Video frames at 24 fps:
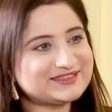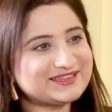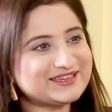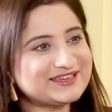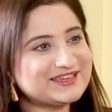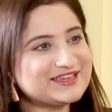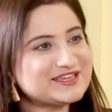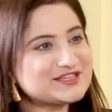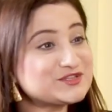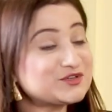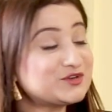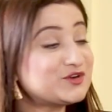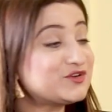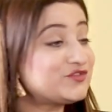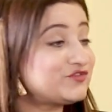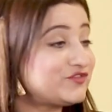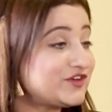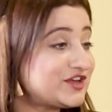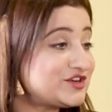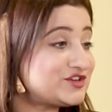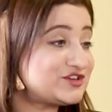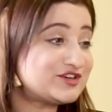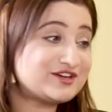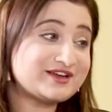thing him. is, you know,
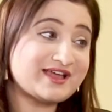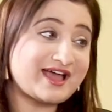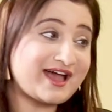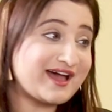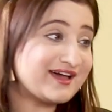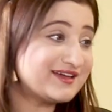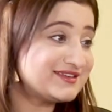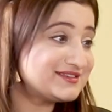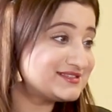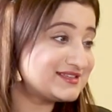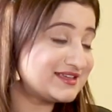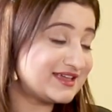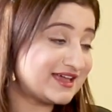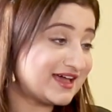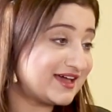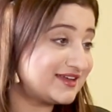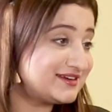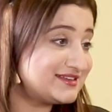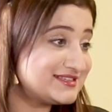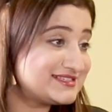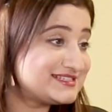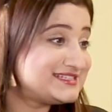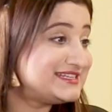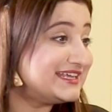Federer has
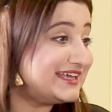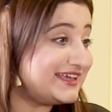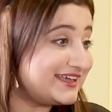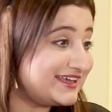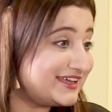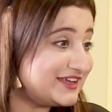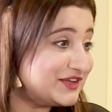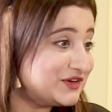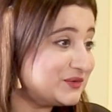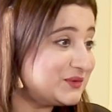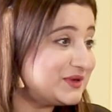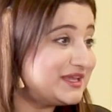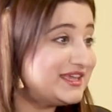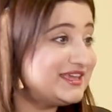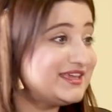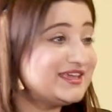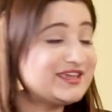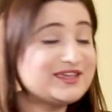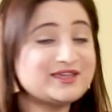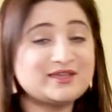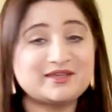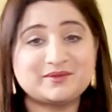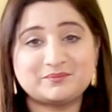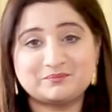had his day. You know,
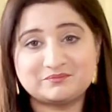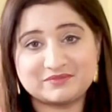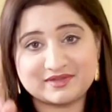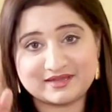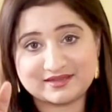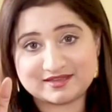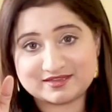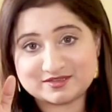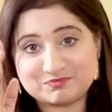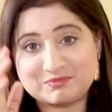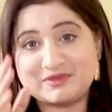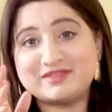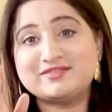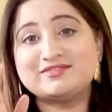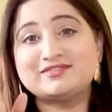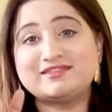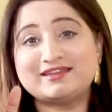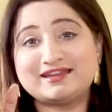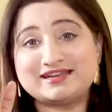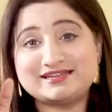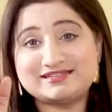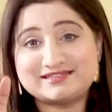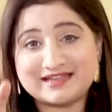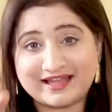he has been
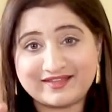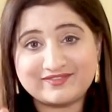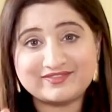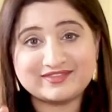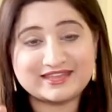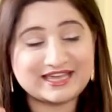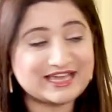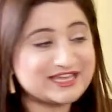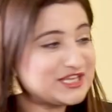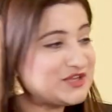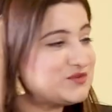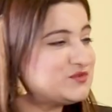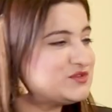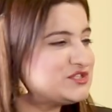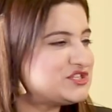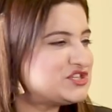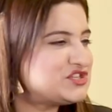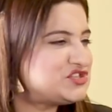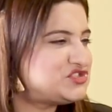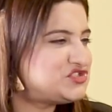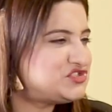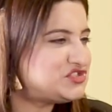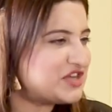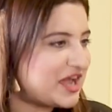there, done that. He was
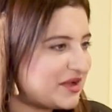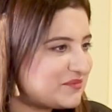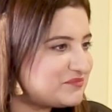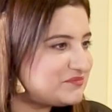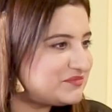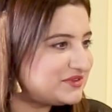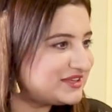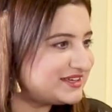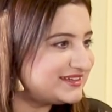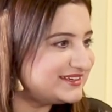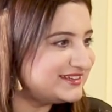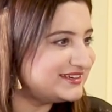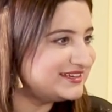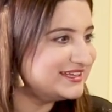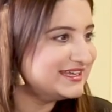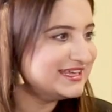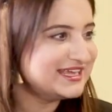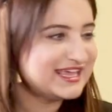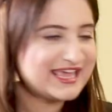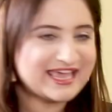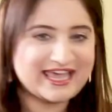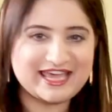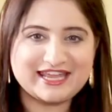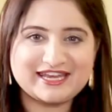a champion,
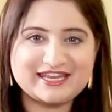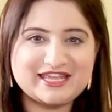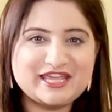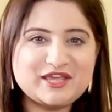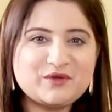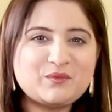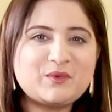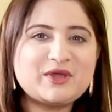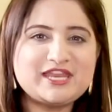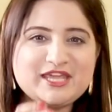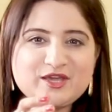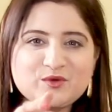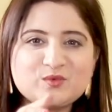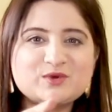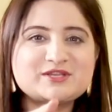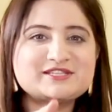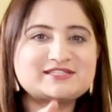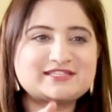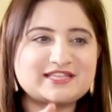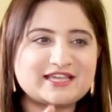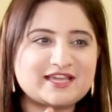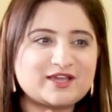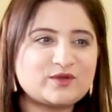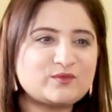yes. and he when he
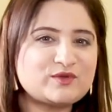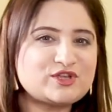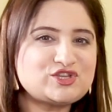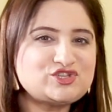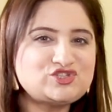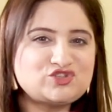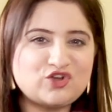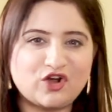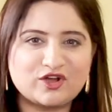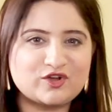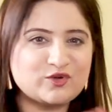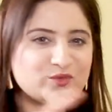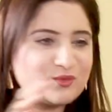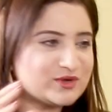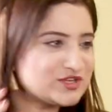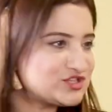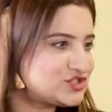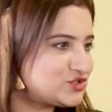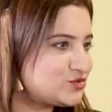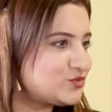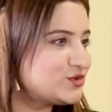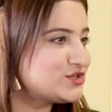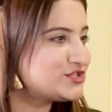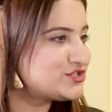was there when
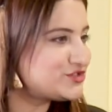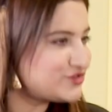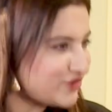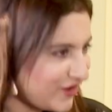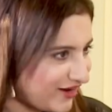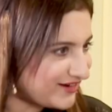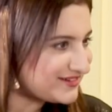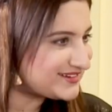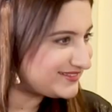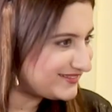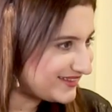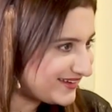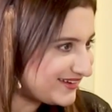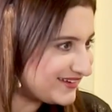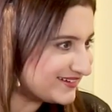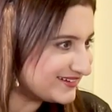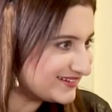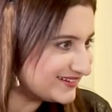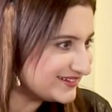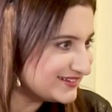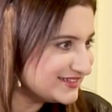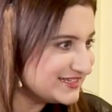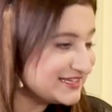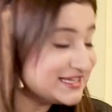Djokovic was not
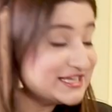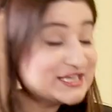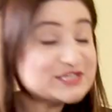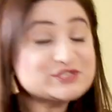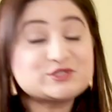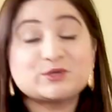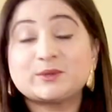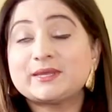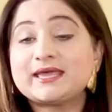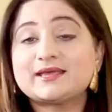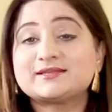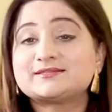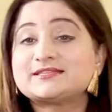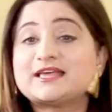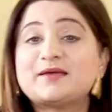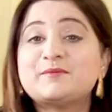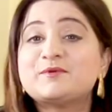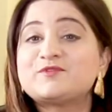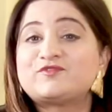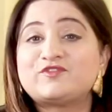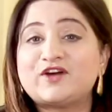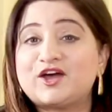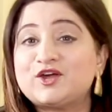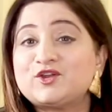there. Yeah. So yes,
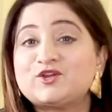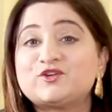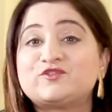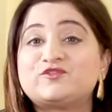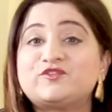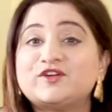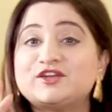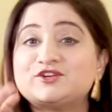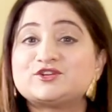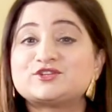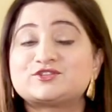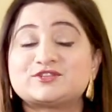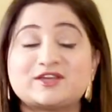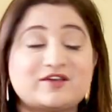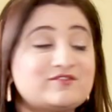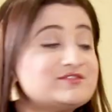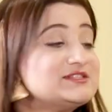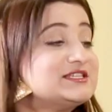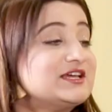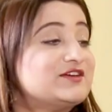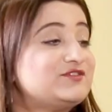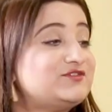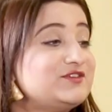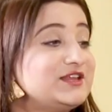I'm a fan of Federer. So I
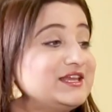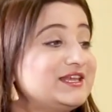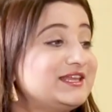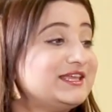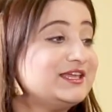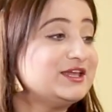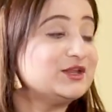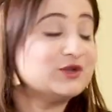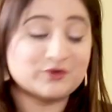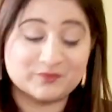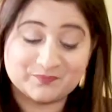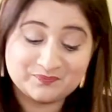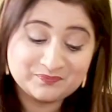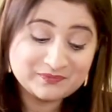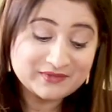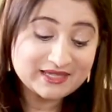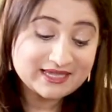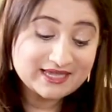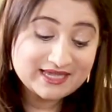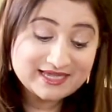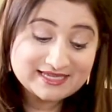would definitely, you know, I